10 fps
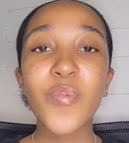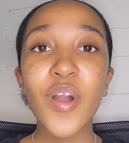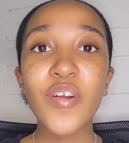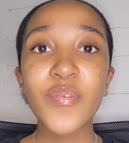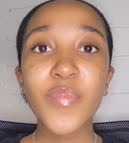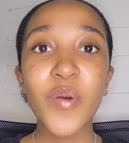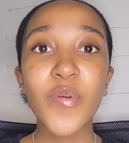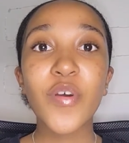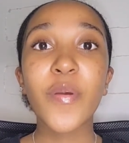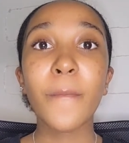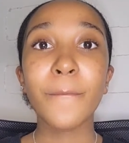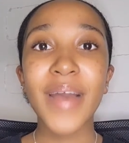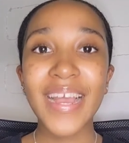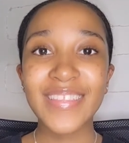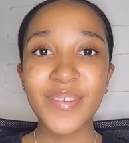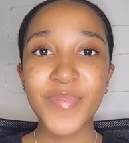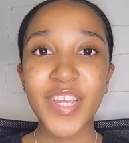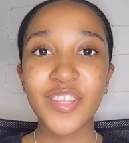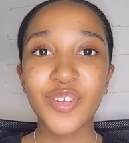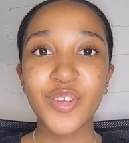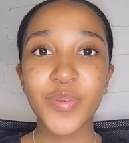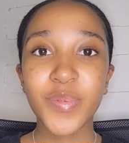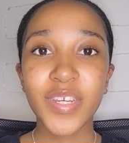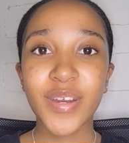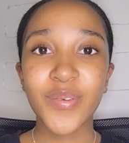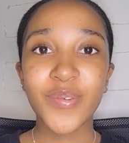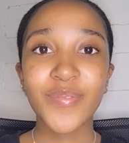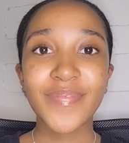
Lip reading: Welcome back to my YouTube channel.